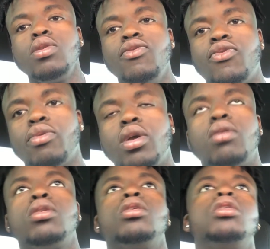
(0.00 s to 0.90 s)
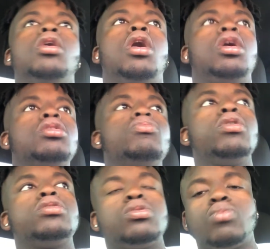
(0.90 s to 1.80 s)
For real. On the
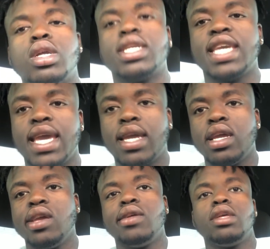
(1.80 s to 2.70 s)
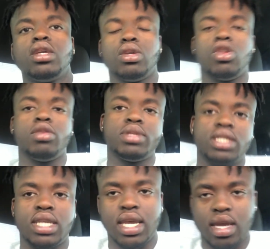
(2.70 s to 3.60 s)
road to 1K, you know what I'm
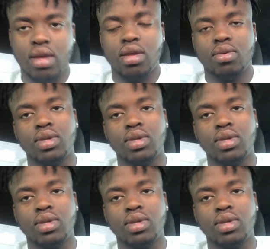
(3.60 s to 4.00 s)
saying?